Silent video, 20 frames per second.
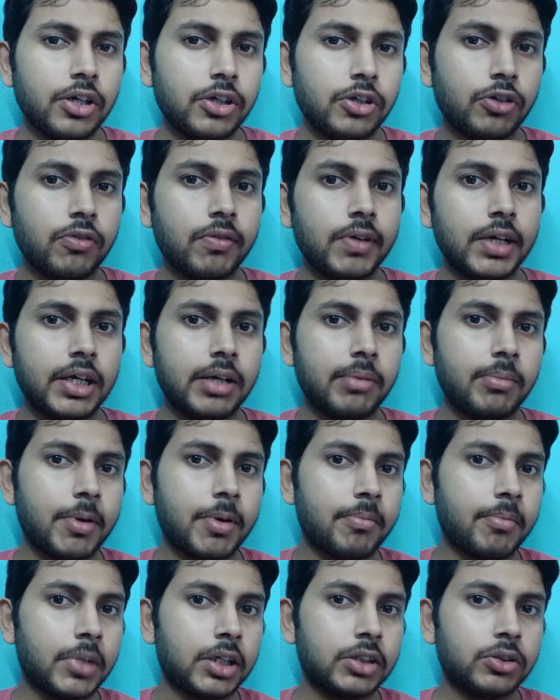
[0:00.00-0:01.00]
you will
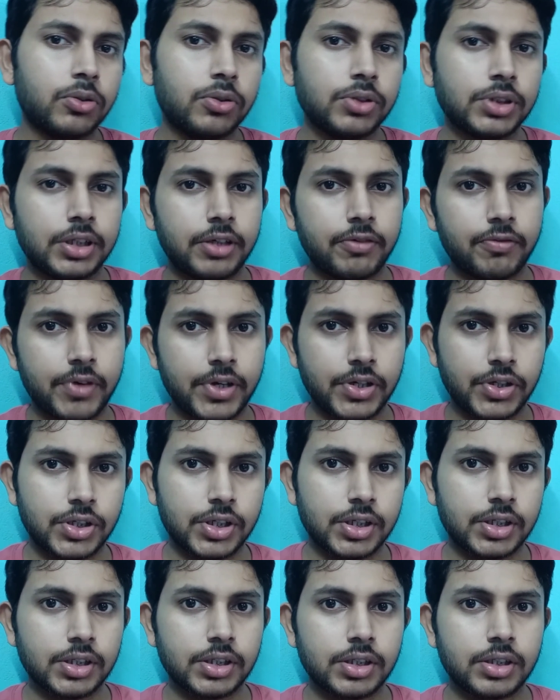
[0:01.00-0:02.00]
remember those
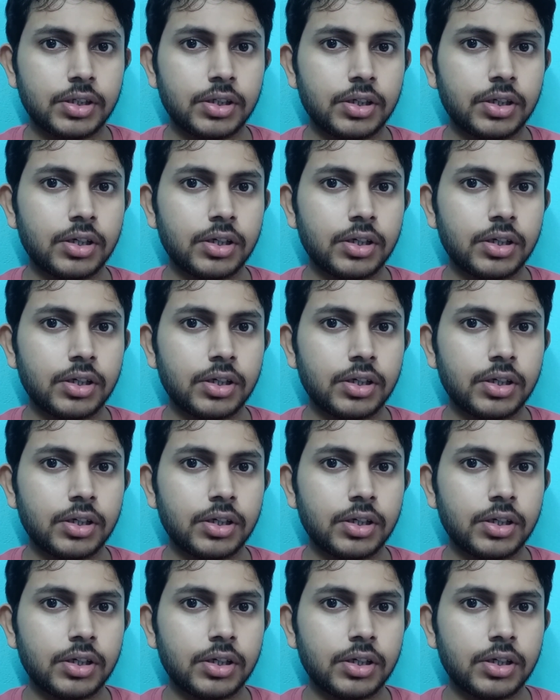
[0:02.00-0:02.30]
equations.